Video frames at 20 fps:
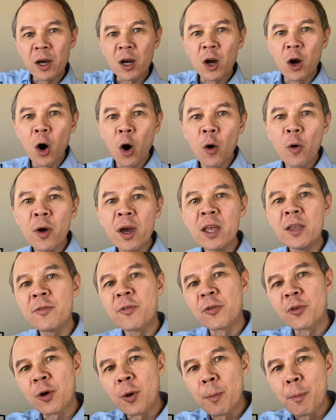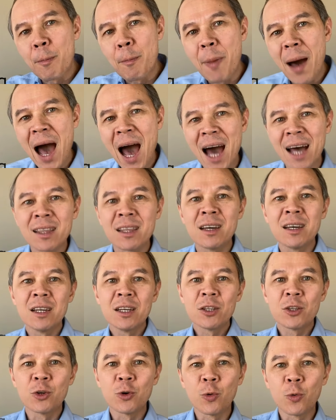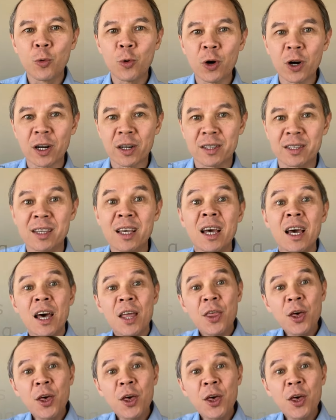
going from bad to worse.